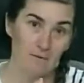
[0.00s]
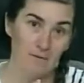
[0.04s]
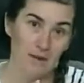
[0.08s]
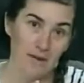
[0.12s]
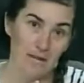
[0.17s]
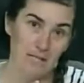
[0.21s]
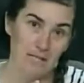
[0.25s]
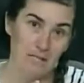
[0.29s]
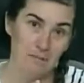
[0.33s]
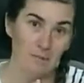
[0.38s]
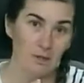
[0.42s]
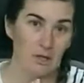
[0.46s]

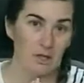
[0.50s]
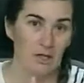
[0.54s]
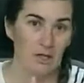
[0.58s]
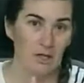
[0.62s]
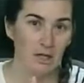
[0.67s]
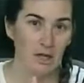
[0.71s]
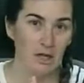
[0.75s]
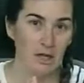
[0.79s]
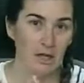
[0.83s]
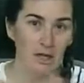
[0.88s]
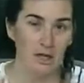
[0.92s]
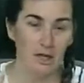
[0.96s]

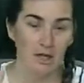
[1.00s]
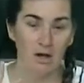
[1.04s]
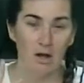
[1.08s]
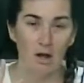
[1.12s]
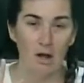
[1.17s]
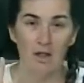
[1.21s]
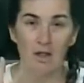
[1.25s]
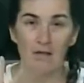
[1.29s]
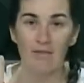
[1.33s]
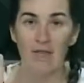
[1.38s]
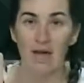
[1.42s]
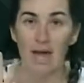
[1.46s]
Facebook and
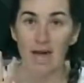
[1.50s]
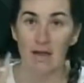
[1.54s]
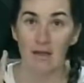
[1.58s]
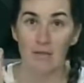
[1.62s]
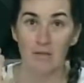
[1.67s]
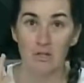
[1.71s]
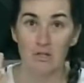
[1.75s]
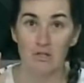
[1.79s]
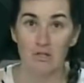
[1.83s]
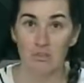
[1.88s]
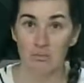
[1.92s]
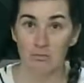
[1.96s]
all of that,
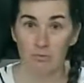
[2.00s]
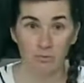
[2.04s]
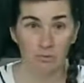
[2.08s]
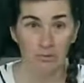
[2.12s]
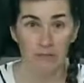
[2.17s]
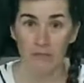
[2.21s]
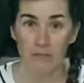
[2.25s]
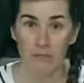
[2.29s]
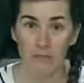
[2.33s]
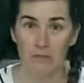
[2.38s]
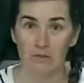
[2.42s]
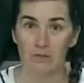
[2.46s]
which
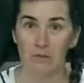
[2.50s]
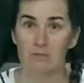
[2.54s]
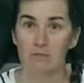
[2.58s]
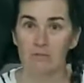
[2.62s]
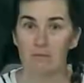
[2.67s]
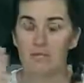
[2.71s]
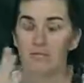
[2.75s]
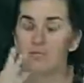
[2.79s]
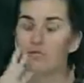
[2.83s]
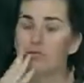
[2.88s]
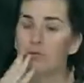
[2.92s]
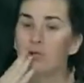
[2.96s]
didn't used to
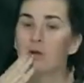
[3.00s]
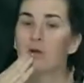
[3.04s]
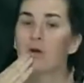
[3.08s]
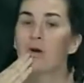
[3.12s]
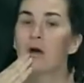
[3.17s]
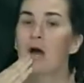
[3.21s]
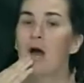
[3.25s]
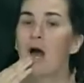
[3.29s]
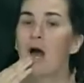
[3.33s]
be true.